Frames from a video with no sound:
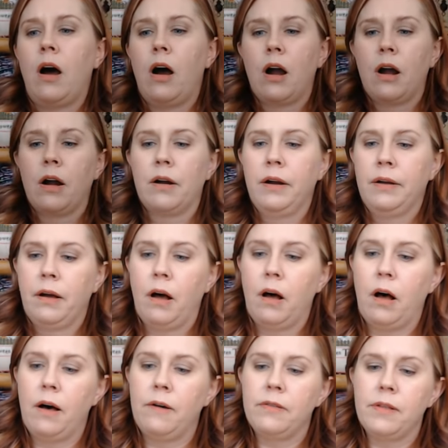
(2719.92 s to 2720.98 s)
are
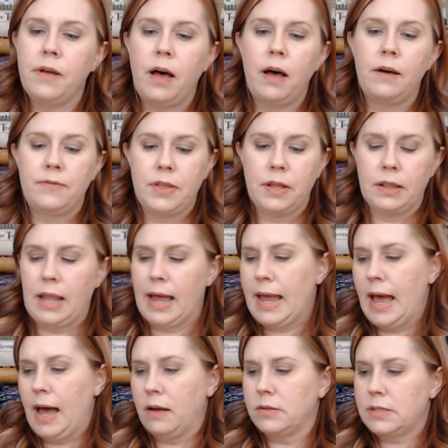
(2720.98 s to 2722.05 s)
all of the
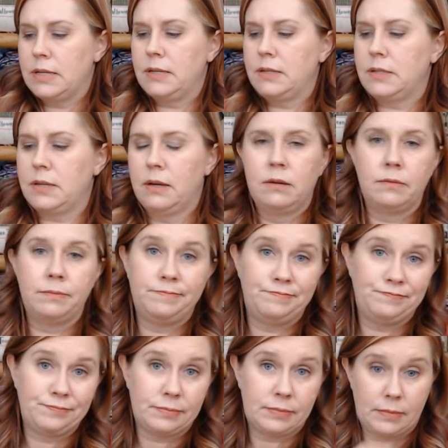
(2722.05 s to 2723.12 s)
lighthouses,
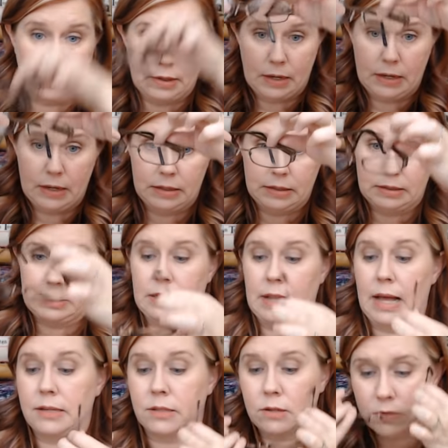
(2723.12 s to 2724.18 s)

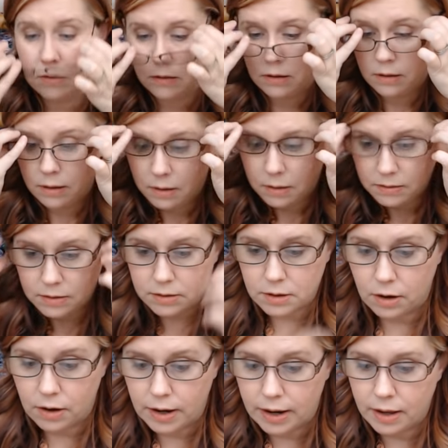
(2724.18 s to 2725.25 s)
glassers,
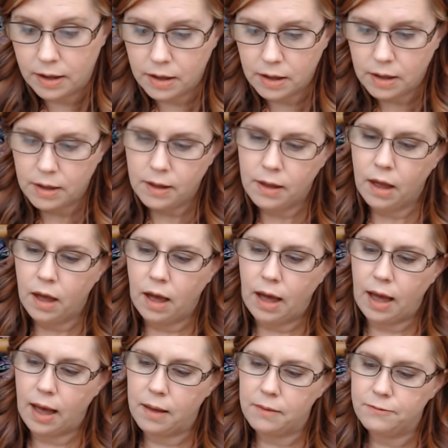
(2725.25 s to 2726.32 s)
sorry,
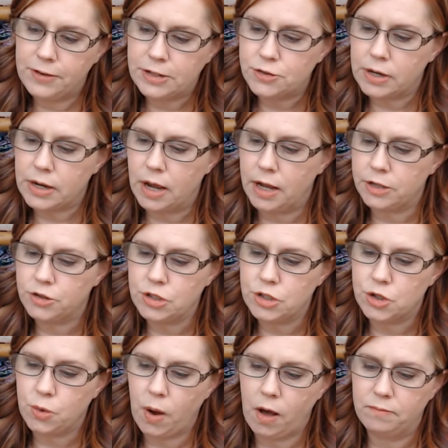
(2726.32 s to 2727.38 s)
um, featuring one hundred
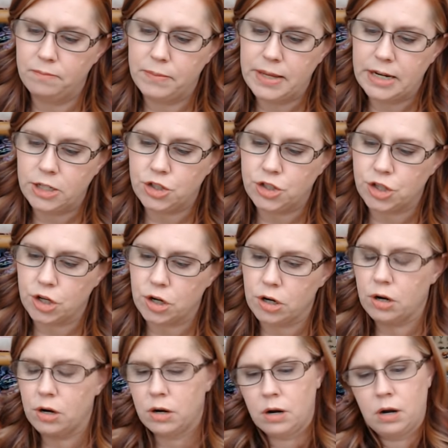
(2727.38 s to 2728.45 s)
twelve
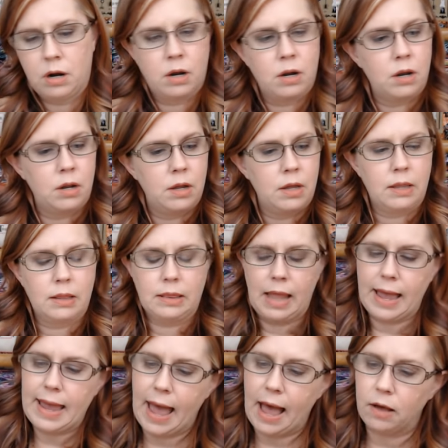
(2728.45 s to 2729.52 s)
miniature
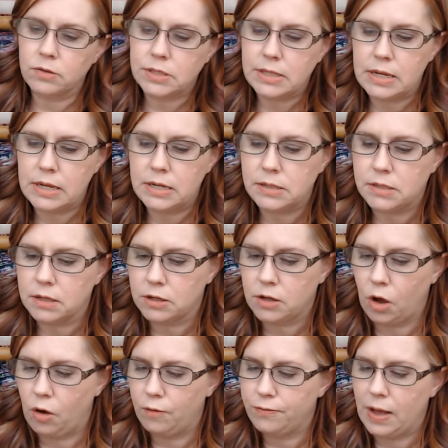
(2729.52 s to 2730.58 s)
lighthouses,
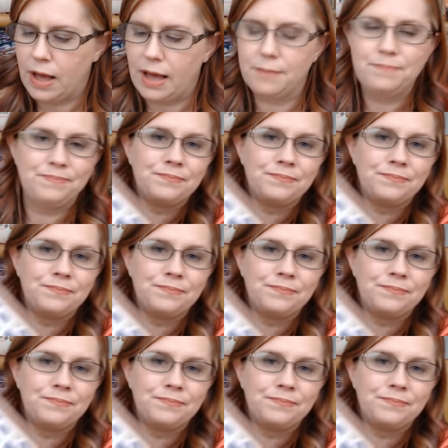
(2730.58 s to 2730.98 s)
Gulf, uh,